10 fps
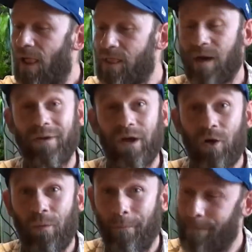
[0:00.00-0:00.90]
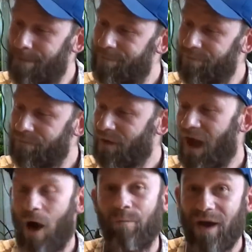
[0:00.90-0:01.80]
Let me know
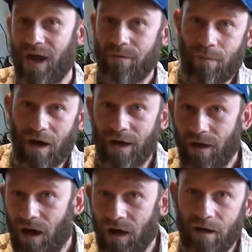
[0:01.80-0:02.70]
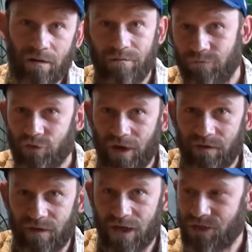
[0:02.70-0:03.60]
how bad my
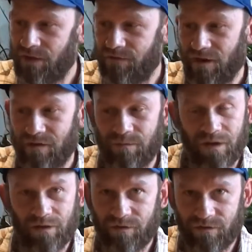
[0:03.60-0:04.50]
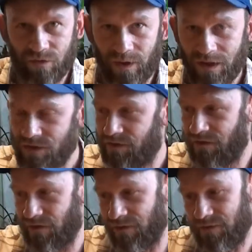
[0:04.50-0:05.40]
translation of centimeters to inches
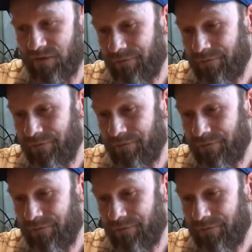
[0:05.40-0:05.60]
is.